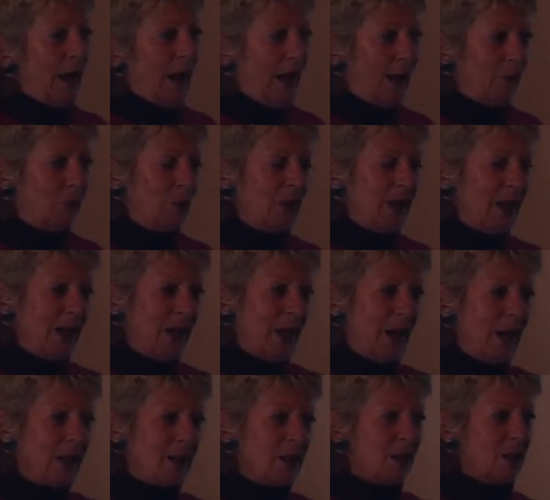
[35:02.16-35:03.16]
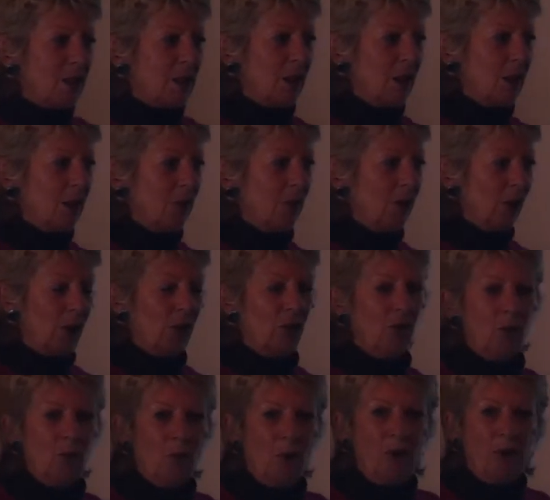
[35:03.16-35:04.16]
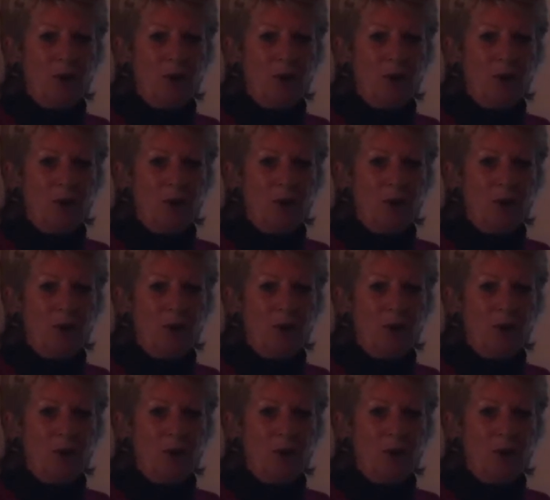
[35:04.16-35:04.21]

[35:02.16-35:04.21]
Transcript: And when I asked the girl what